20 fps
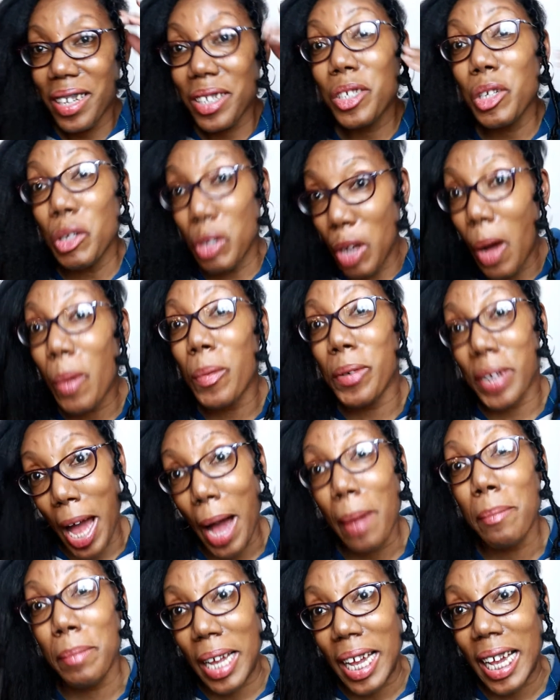You know
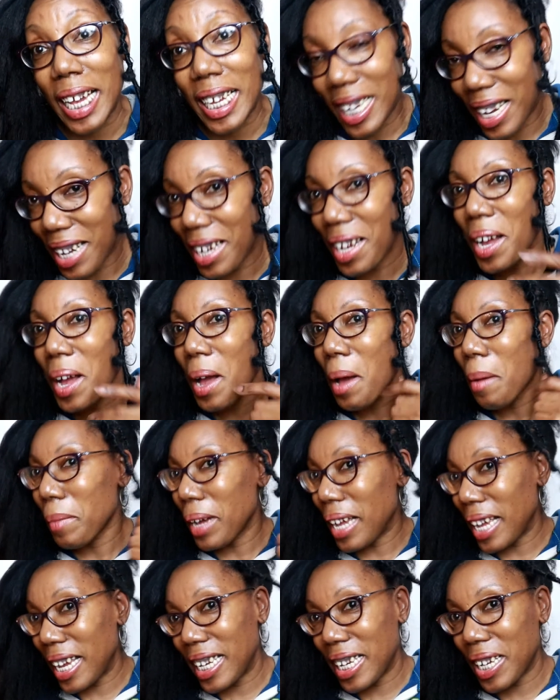what I mean.
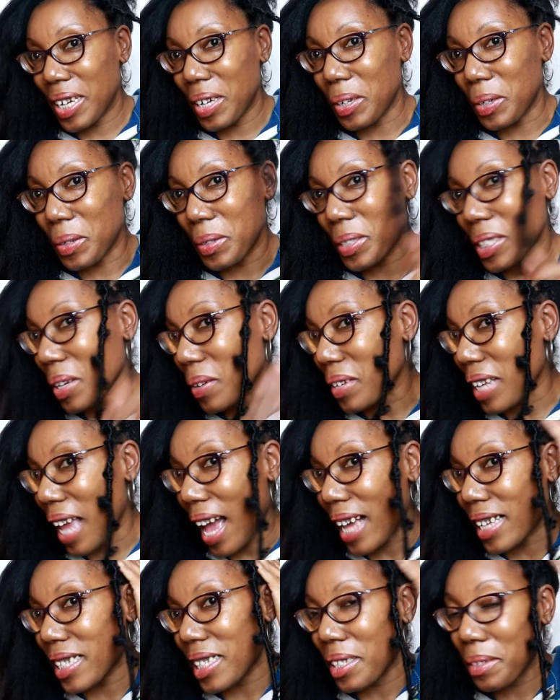But anywho, so
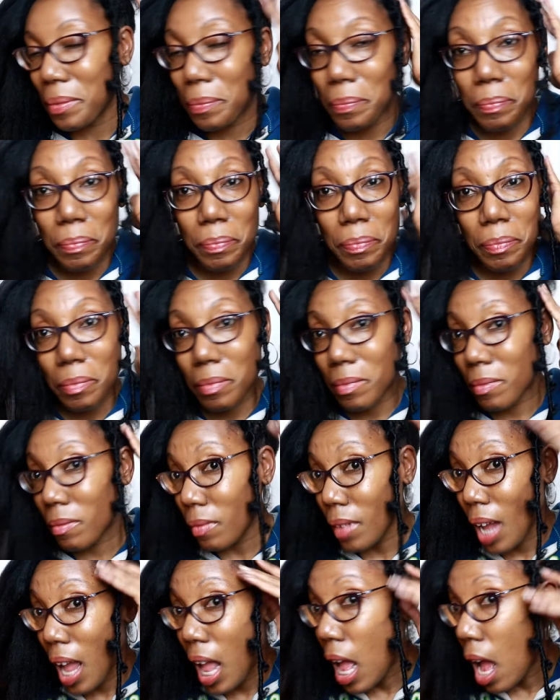yes.
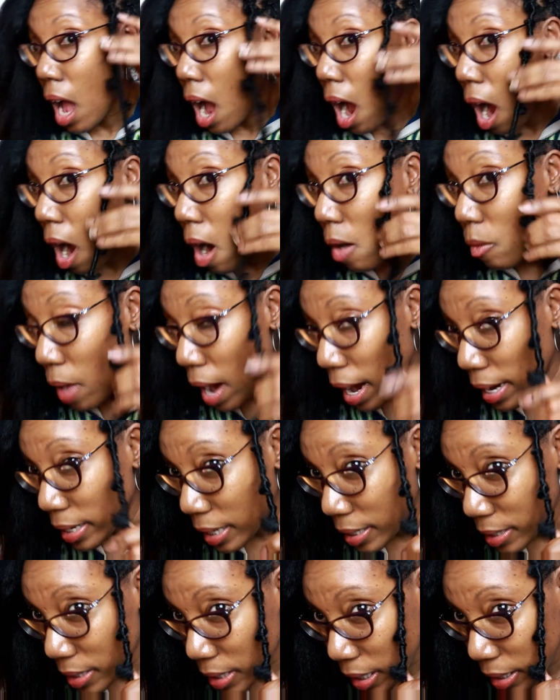All right,
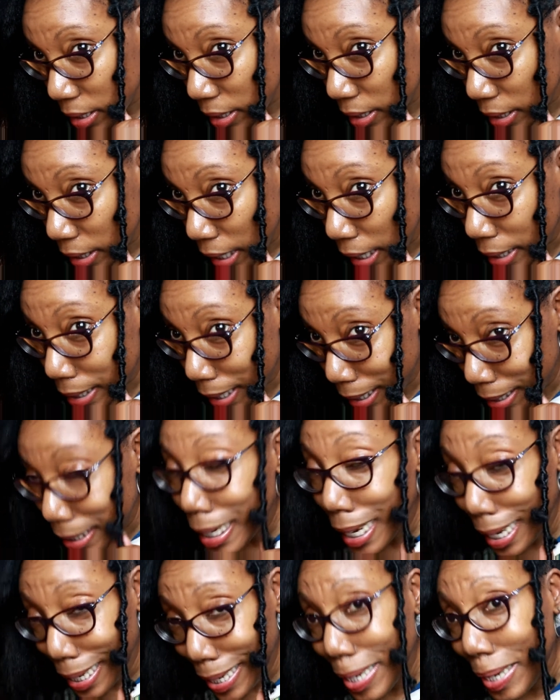let's
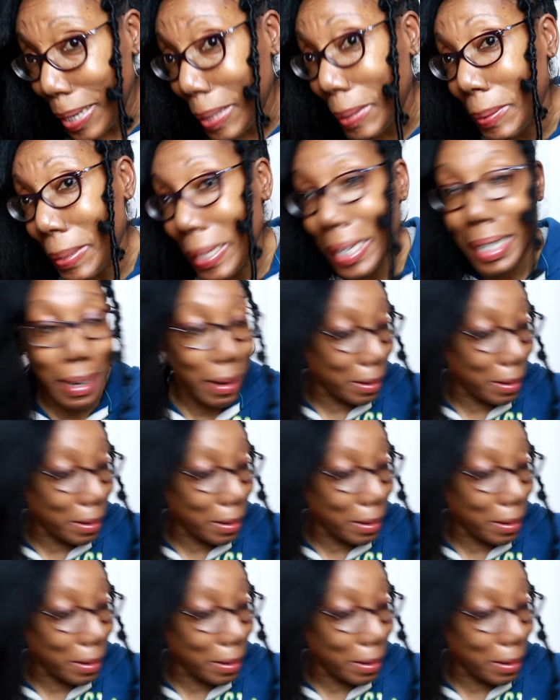continue.